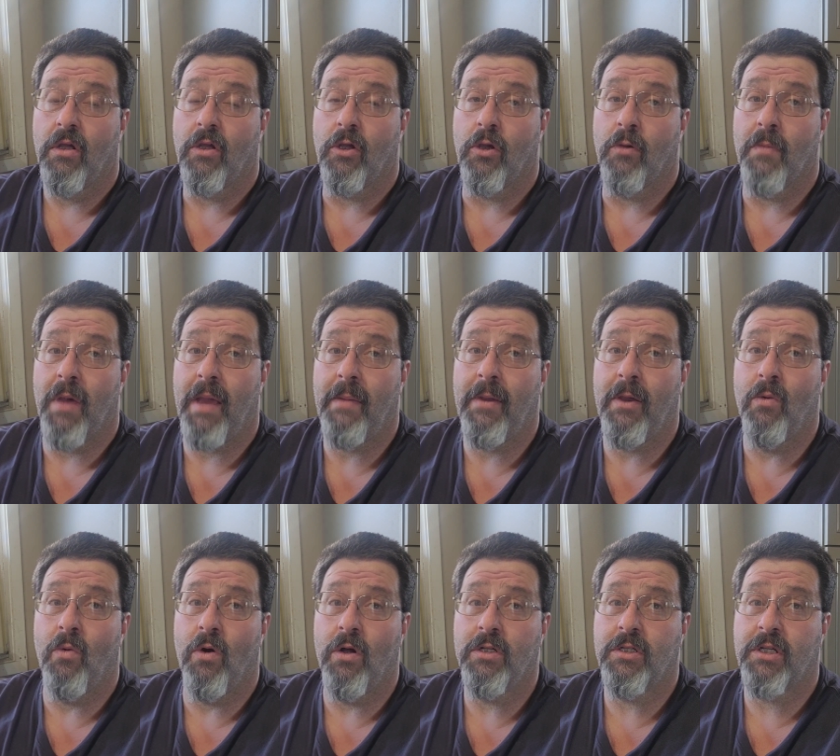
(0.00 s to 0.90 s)
You may be
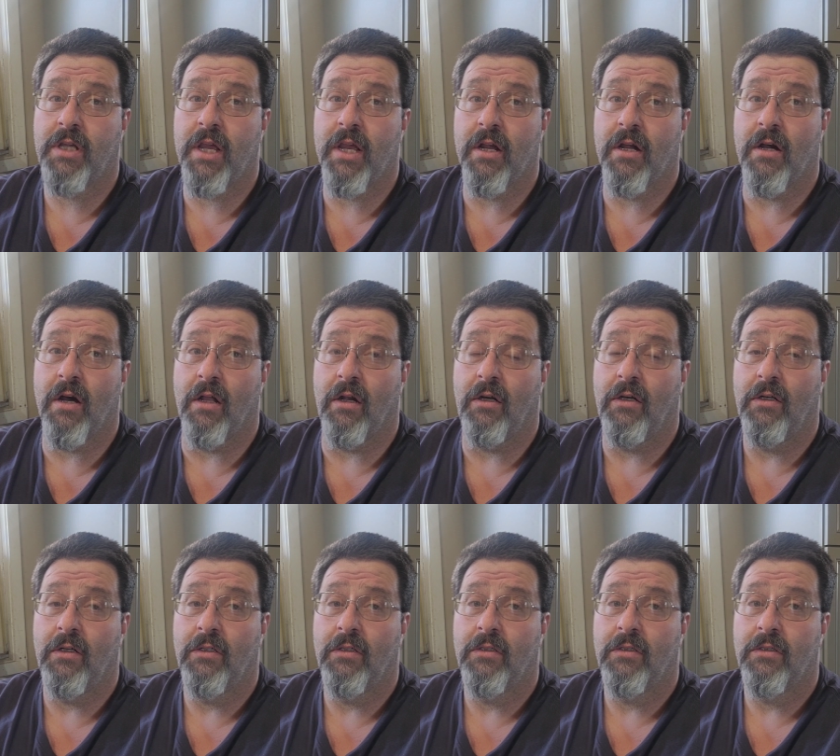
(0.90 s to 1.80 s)
one skin
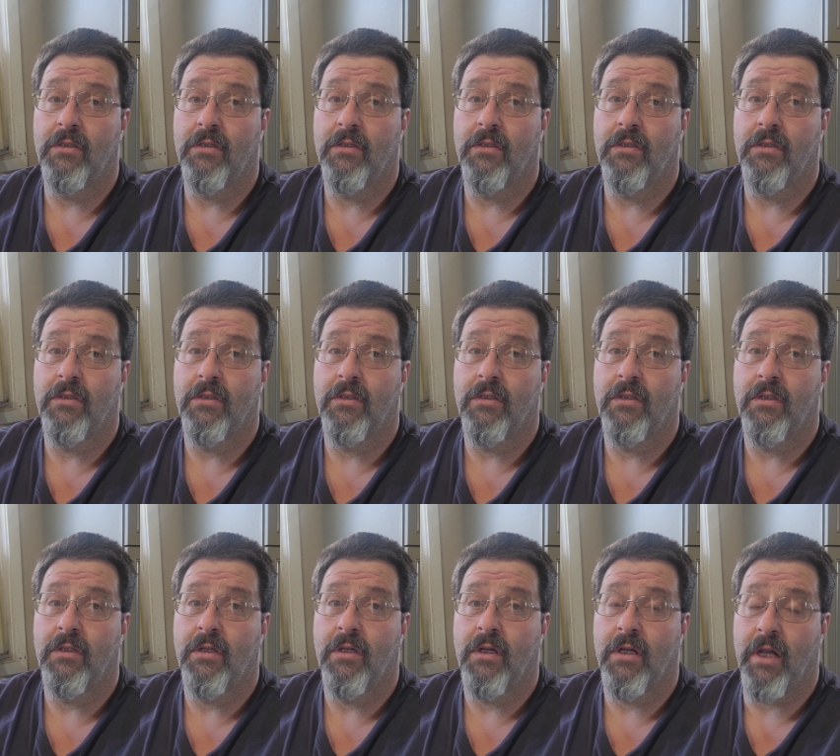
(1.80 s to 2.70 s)
color,
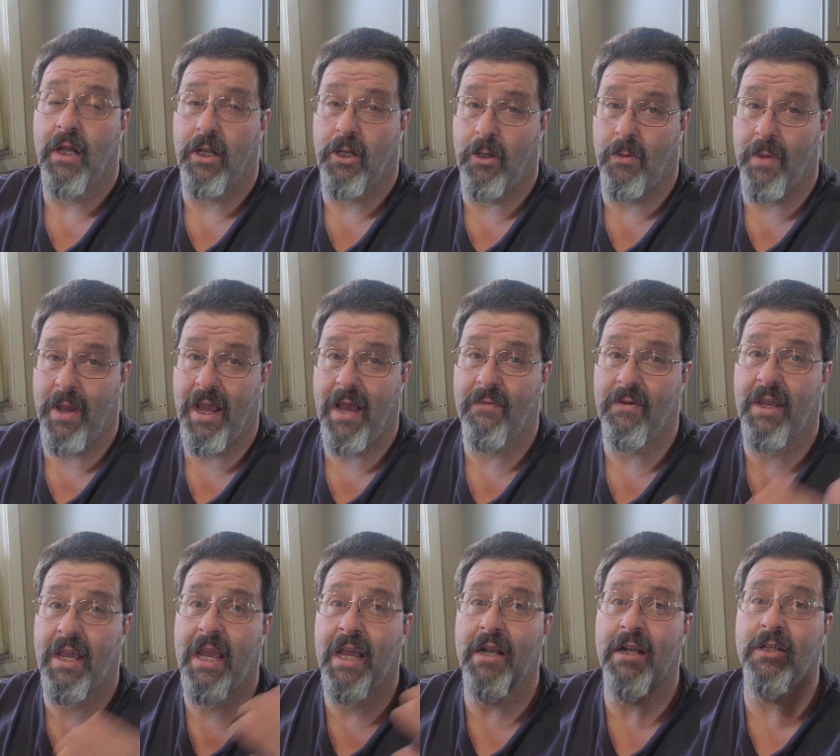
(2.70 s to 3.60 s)
and you may have a
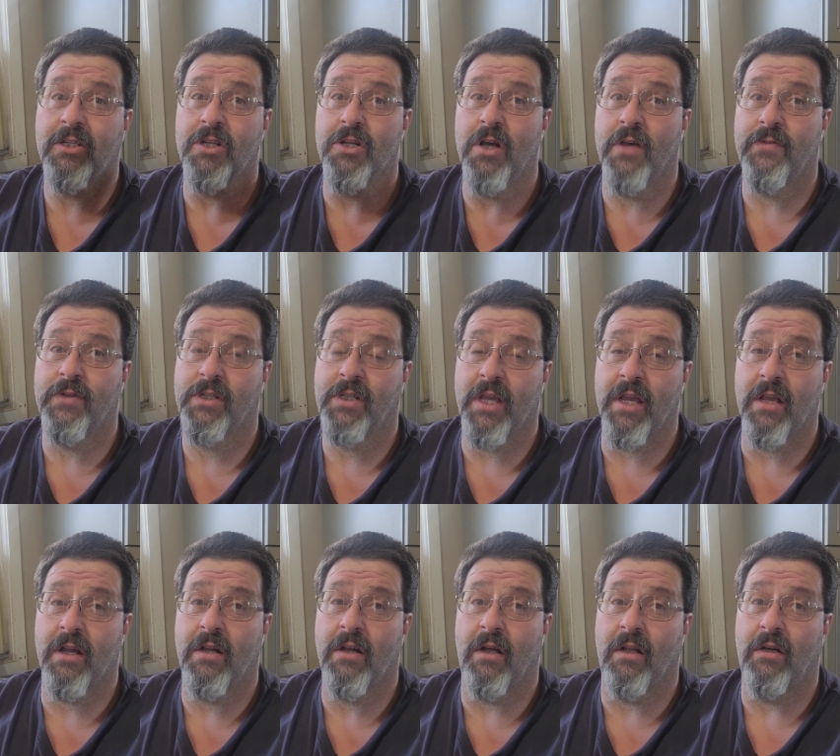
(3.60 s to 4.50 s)
kid that's another
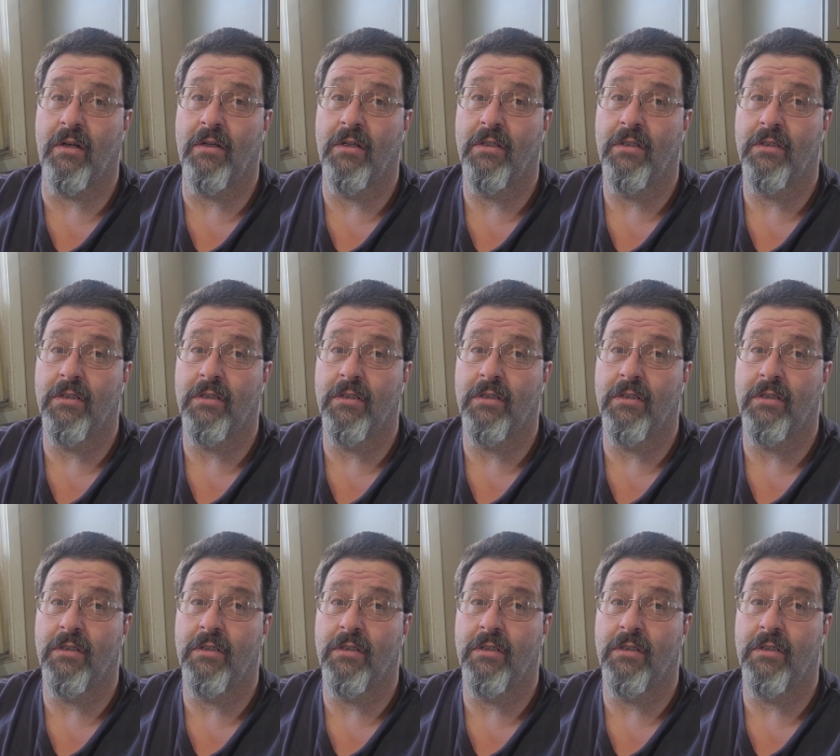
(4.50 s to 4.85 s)
skin color,